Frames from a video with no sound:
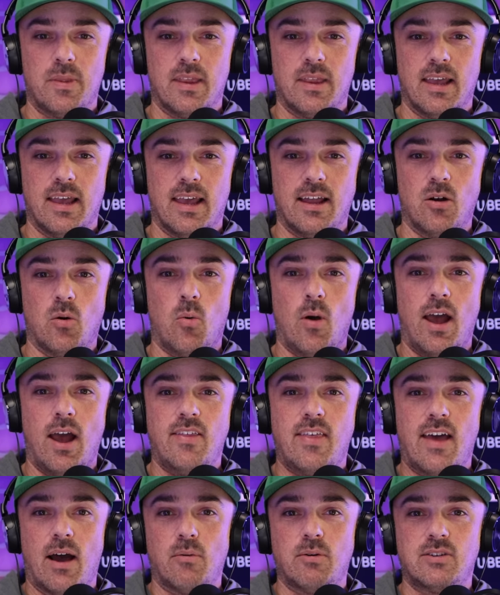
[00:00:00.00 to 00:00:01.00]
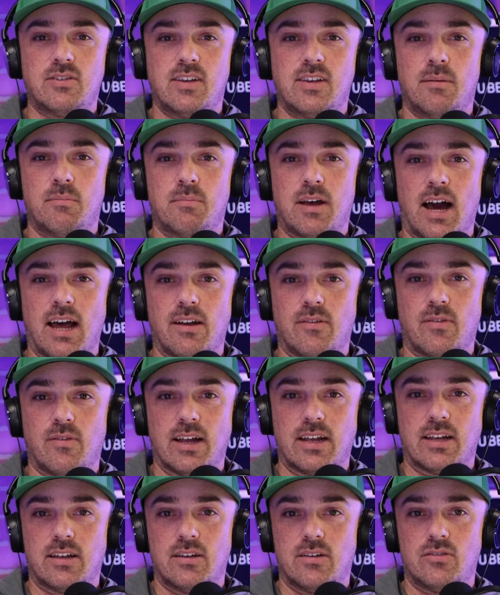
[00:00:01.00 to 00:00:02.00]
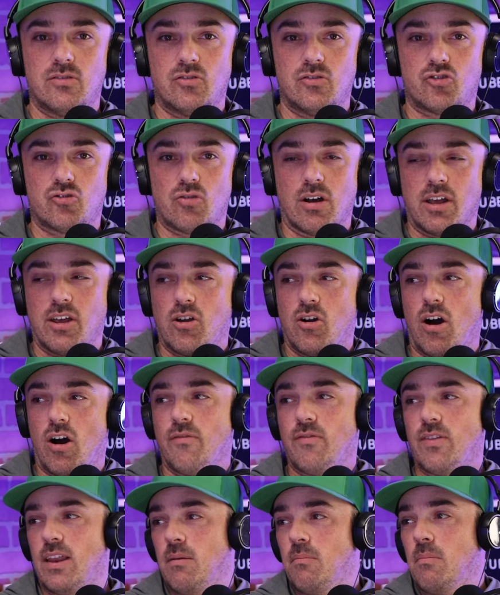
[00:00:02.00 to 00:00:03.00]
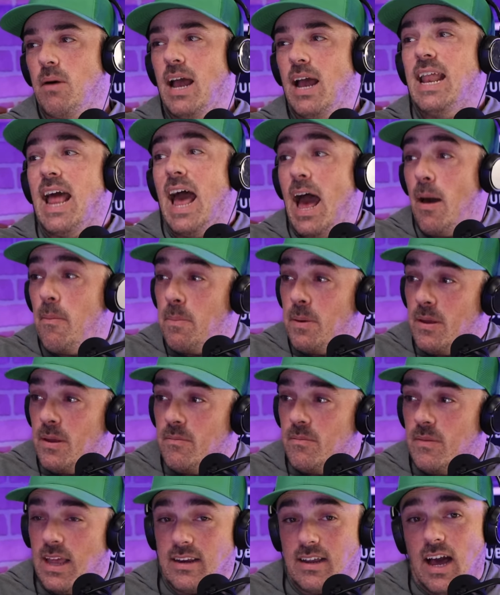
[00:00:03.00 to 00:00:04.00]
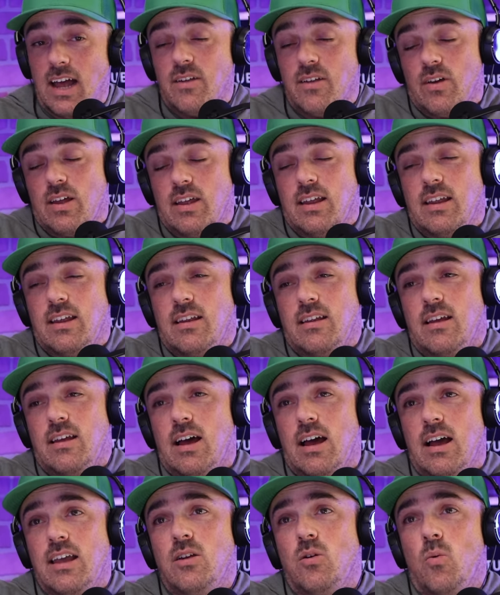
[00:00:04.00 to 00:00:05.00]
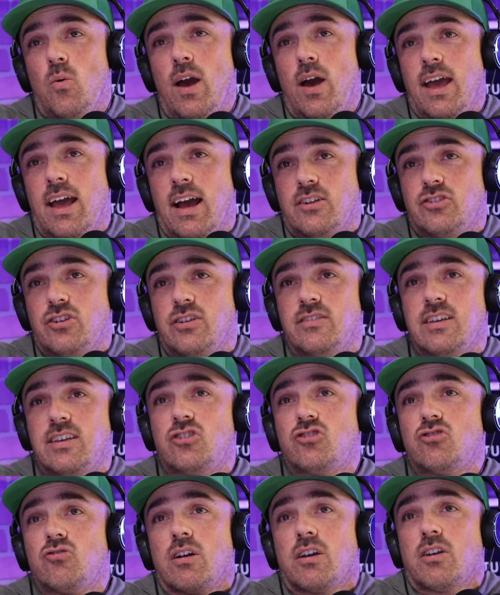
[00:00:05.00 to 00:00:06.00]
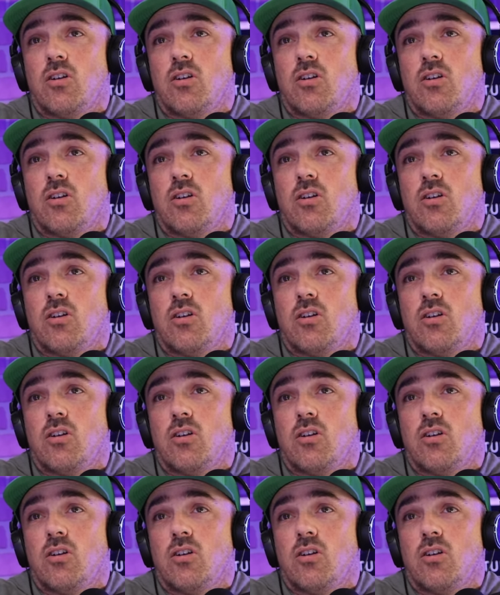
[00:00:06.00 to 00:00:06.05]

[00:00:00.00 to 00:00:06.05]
in a way, that was him kind of like shrugging off that it might happen and yeah. kind of eh, in a way i shouldn't say shrugging